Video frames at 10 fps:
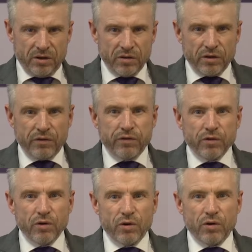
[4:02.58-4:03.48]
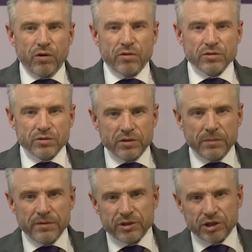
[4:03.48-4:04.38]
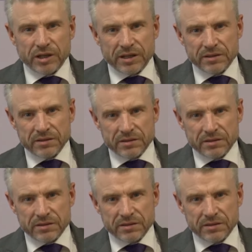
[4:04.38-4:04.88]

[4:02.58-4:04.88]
on the floor or on the rim of a chair,